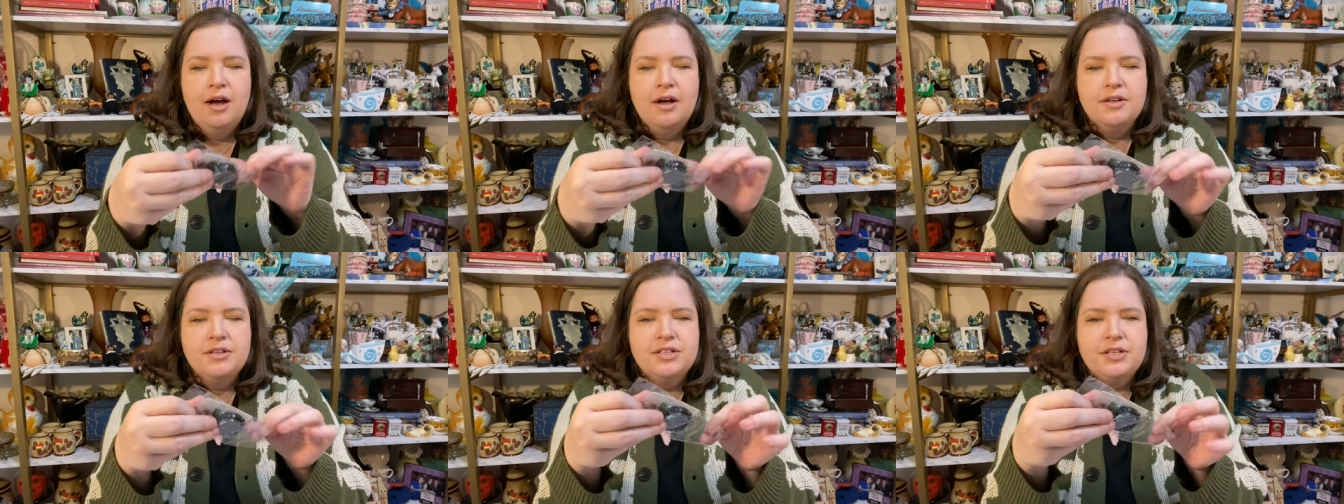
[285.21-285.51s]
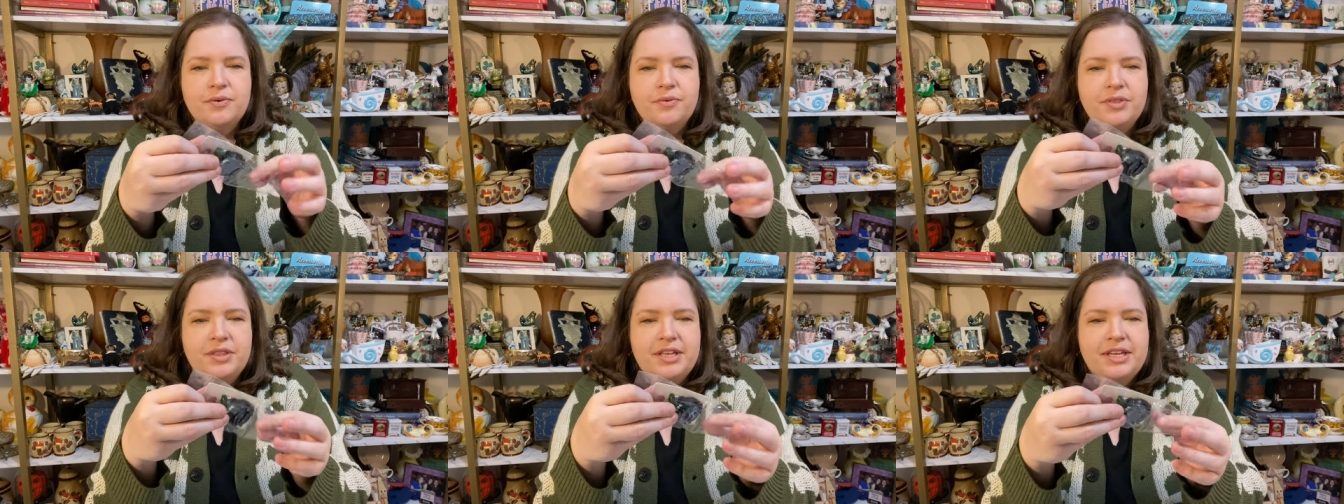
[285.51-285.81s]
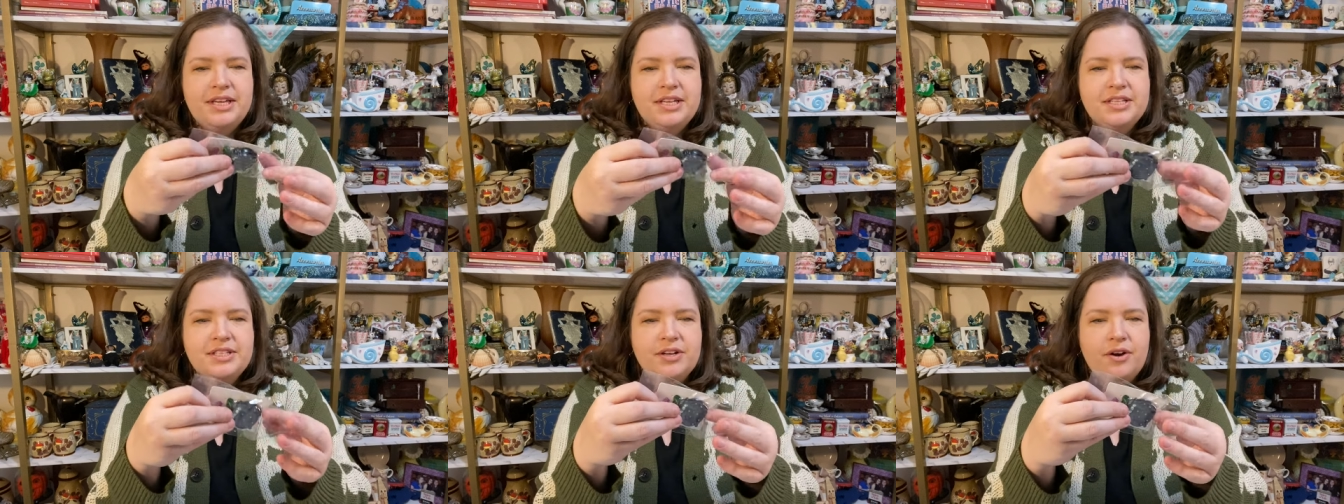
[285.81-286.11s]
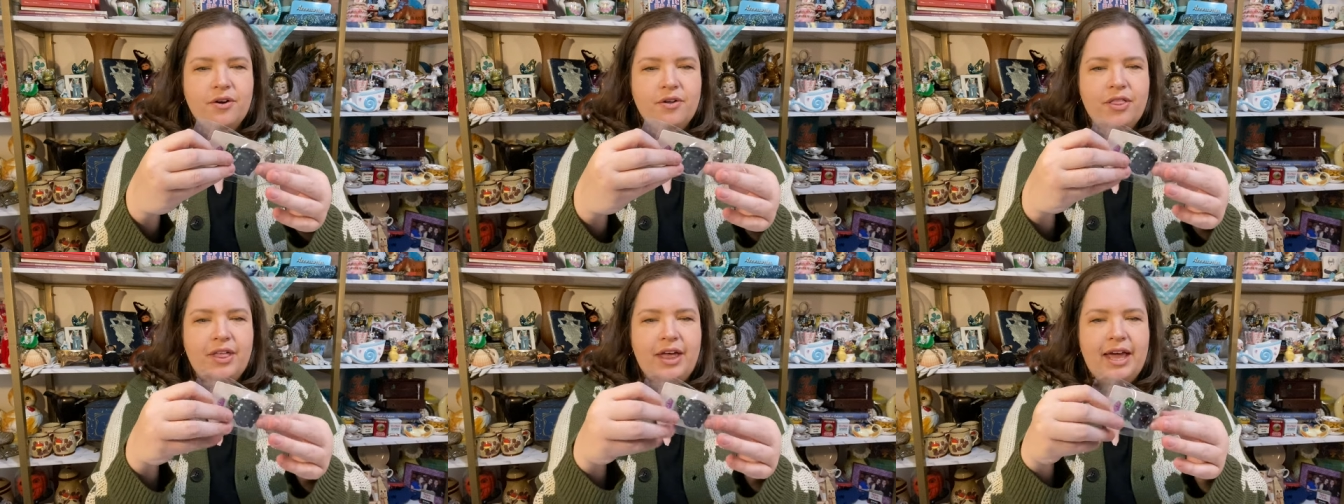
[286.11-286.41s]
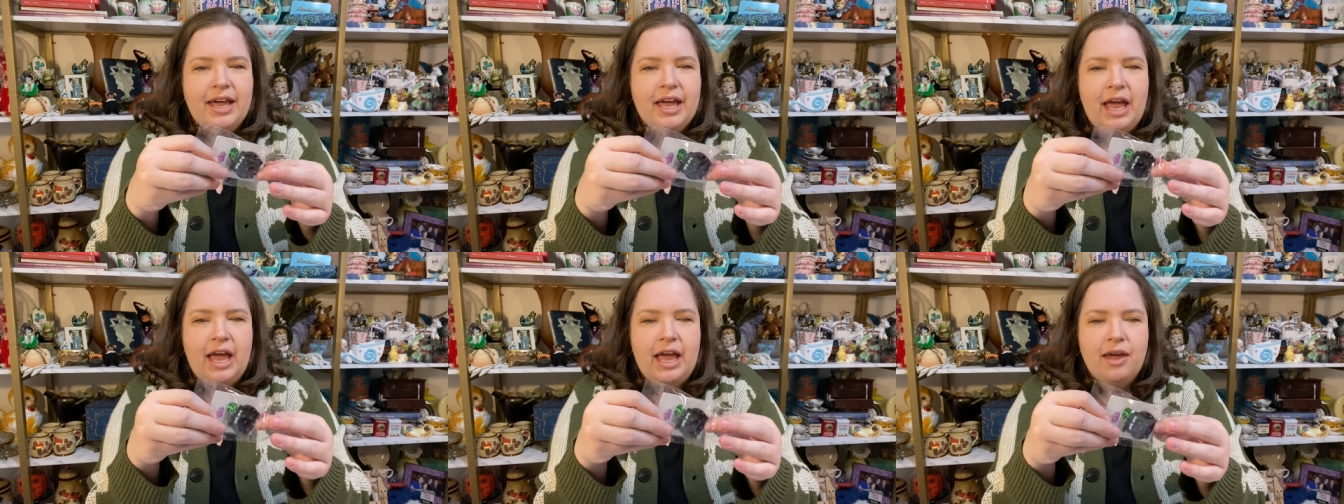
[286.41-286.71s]
So these are
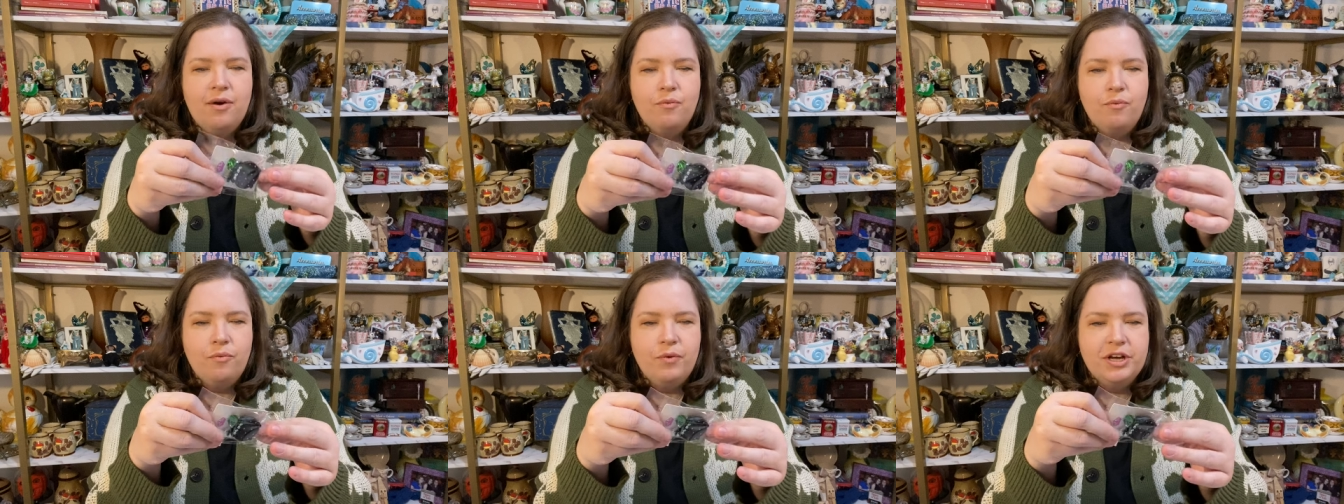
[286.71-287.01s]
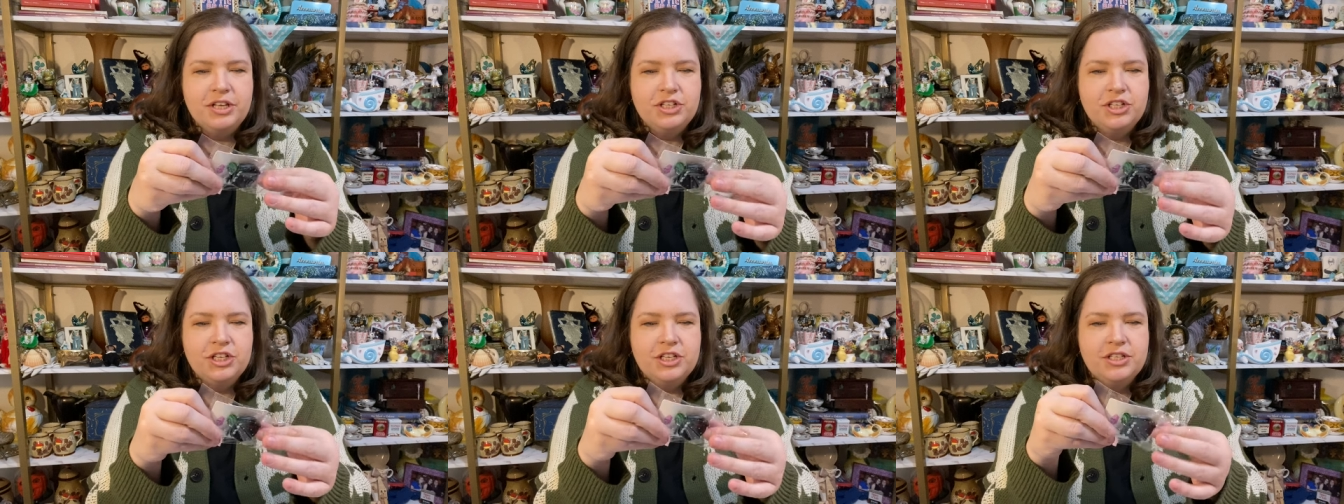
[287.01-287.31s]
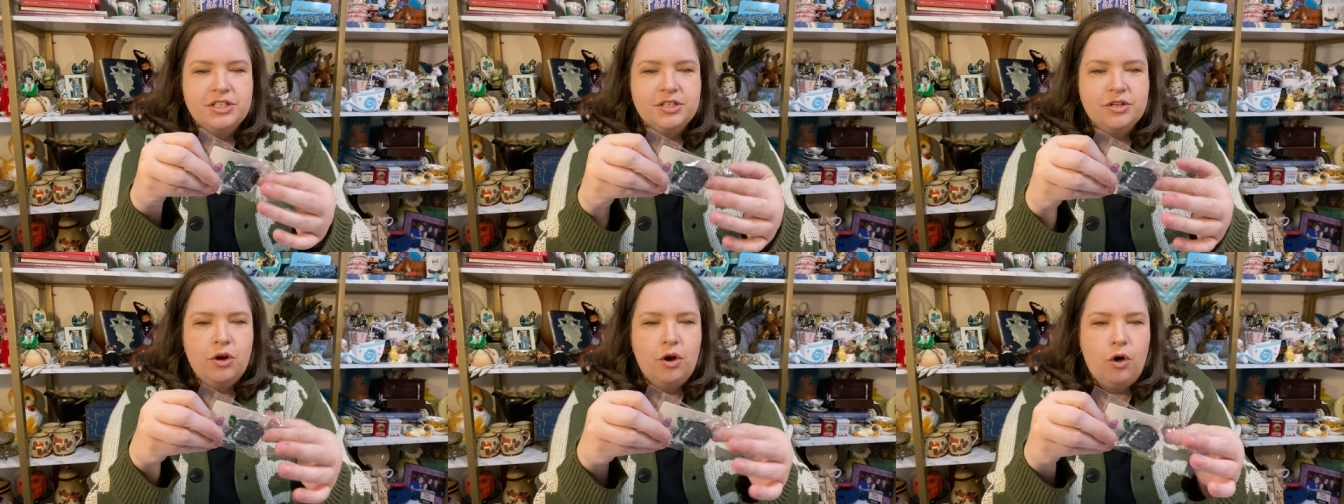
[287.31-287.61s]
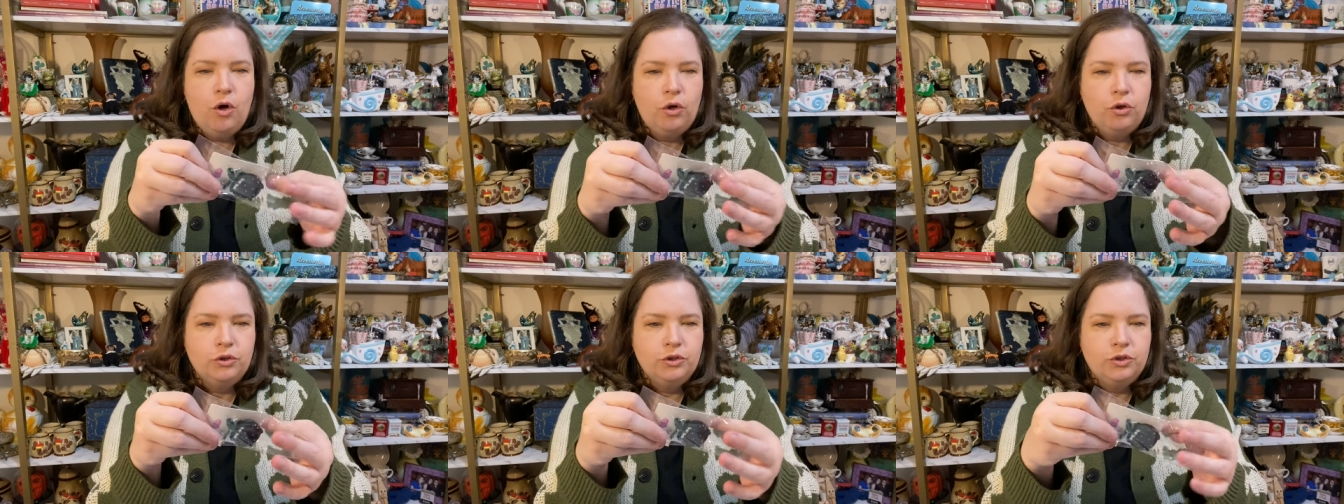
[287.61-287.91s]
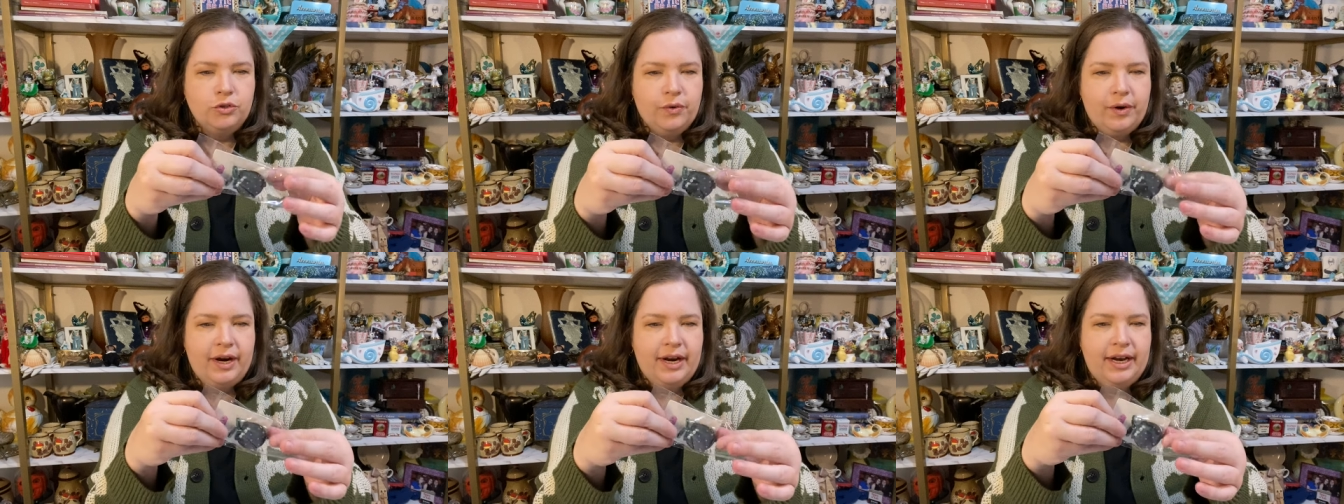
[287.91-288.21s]
like a witch's
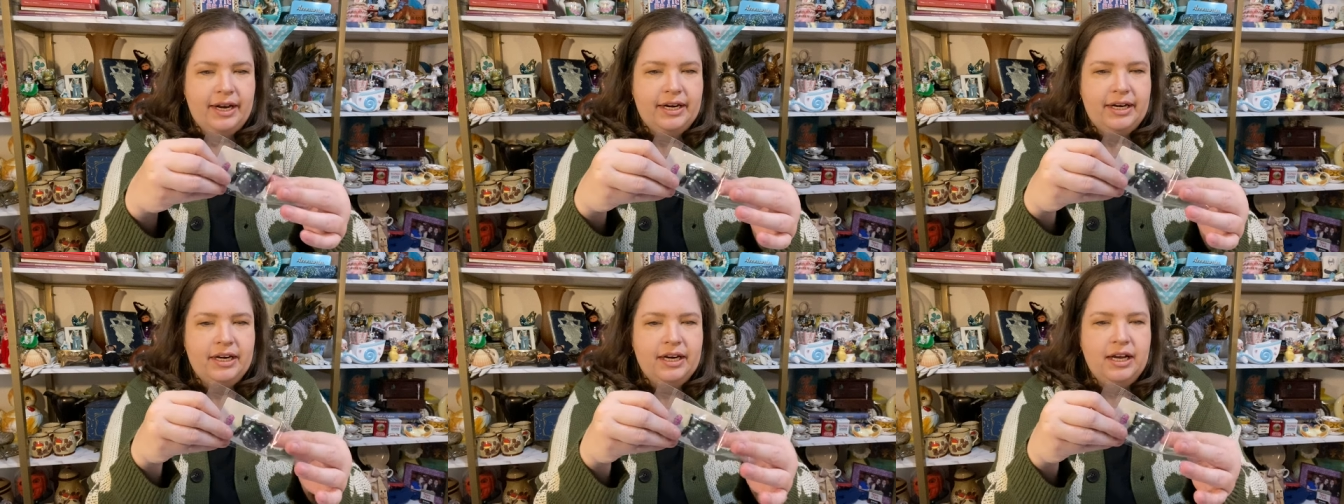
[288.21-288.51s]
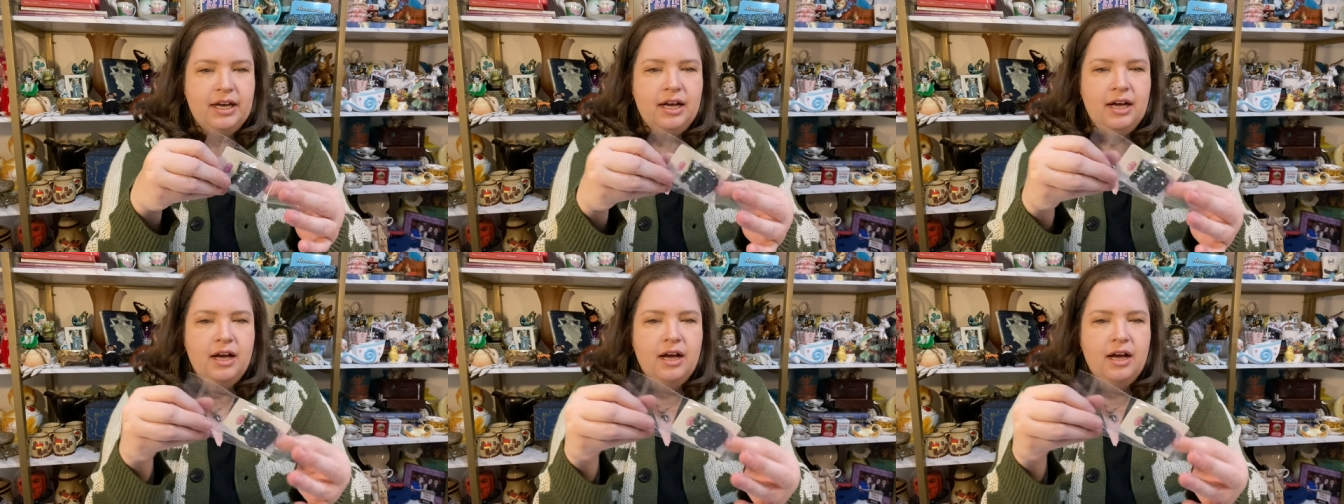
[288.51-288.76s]
cauldron,